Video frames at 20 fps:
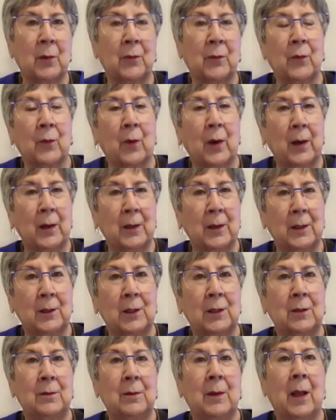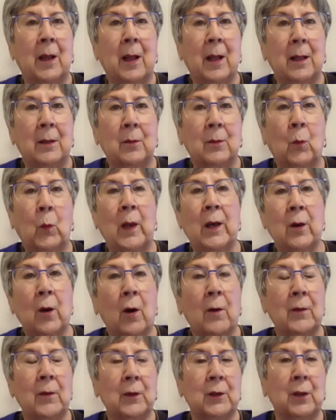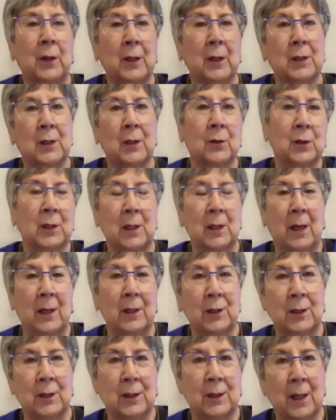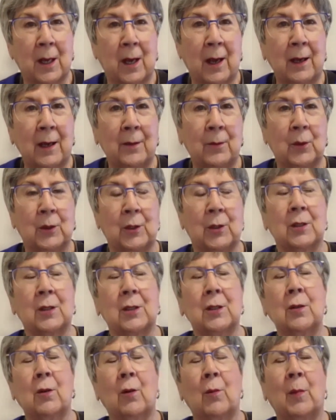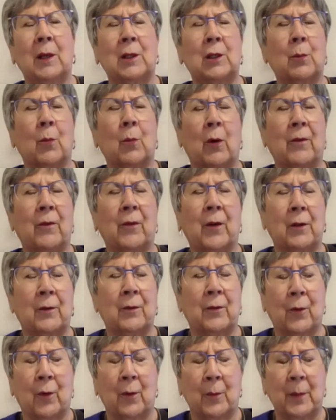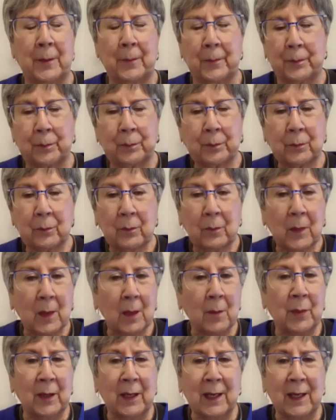before I went over to the association side, which is so much more fun for me. But